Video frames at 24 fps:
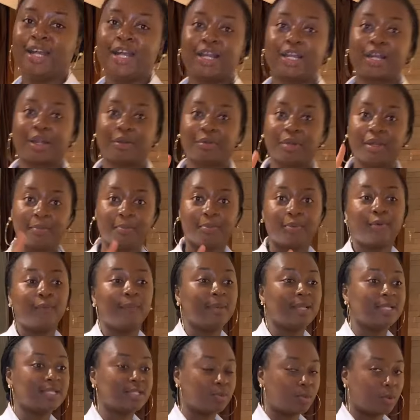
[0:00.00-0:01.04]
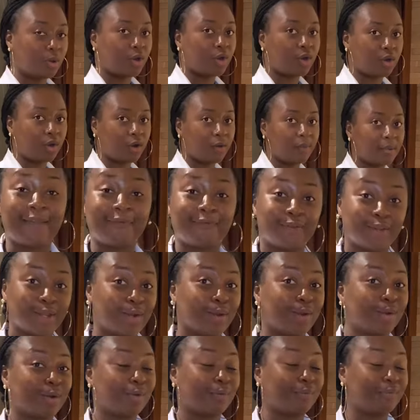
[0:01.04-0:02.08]
Karibu means welcome. I've heard a
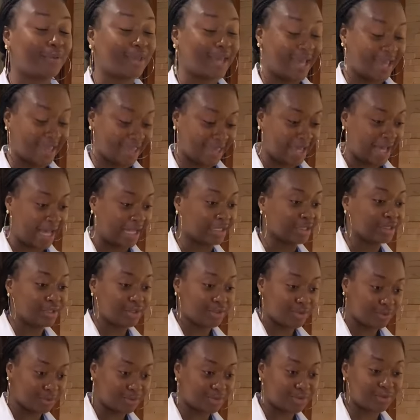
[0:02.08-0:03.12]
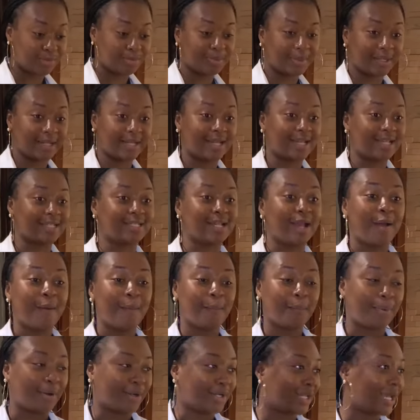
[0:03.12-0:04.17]
lot of Kenyan YouTubers,
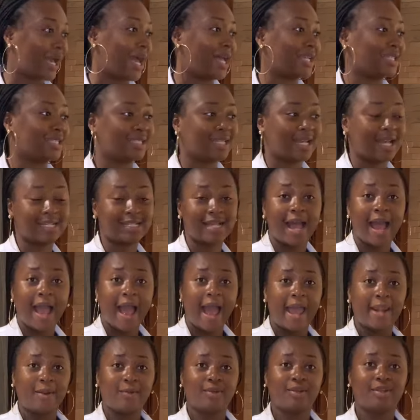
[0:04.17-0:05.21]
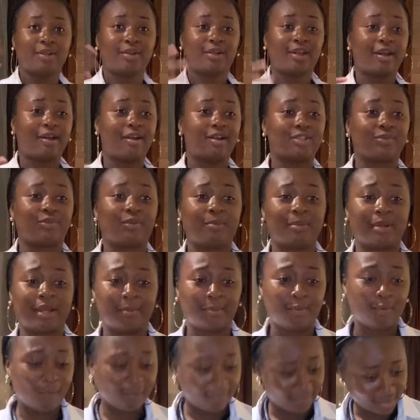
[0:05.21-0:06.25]
podcasters. I know the girls from
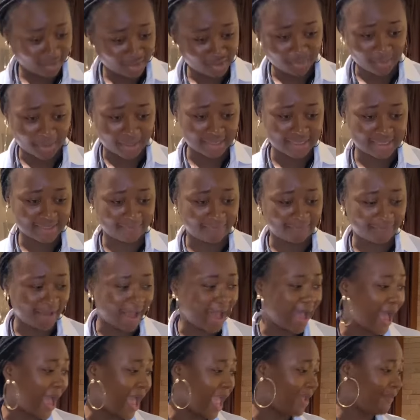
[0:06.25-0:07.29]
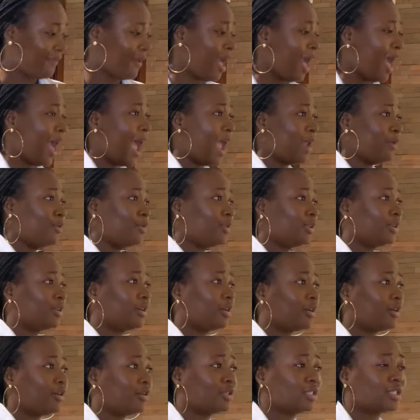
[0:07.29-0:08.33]
them over 25. I know the
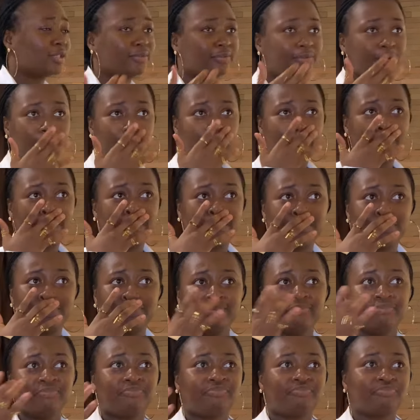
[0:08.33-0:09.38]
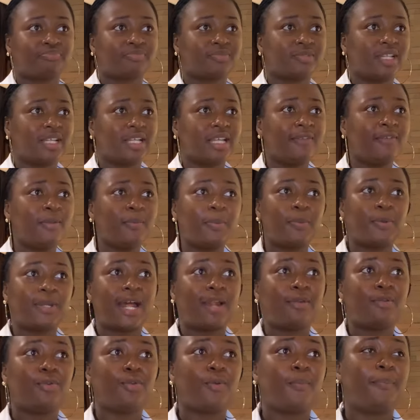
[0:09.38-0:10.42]
girls from even people
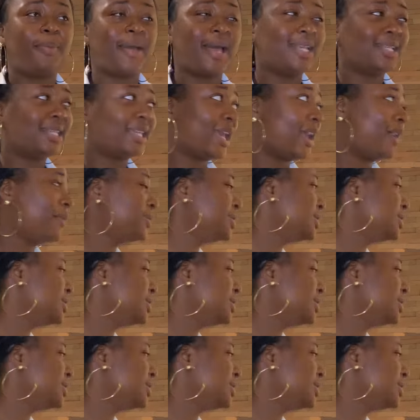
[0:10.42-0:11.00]
that I don't know, Best Kept